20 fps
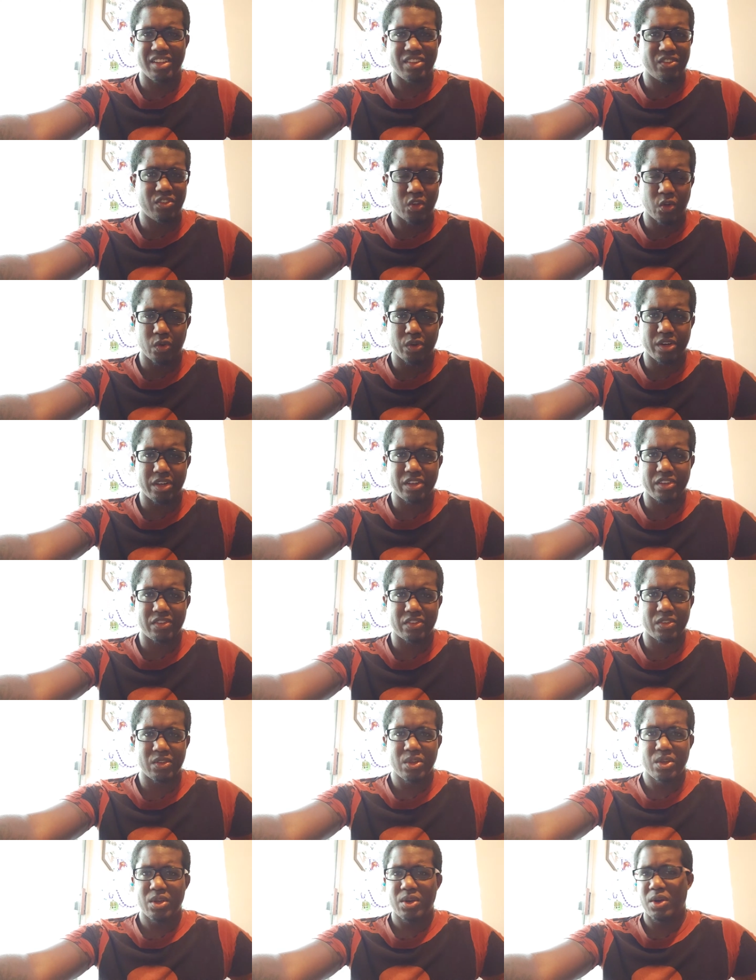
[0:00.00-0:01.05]
in
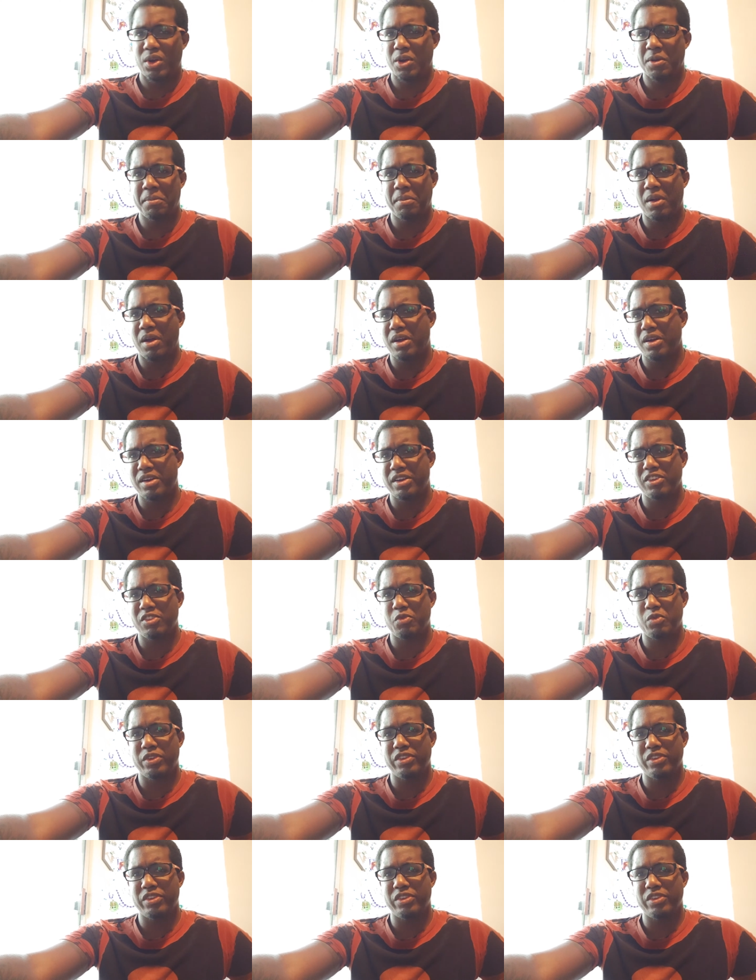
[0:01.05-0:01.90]
Taurus, or Mars,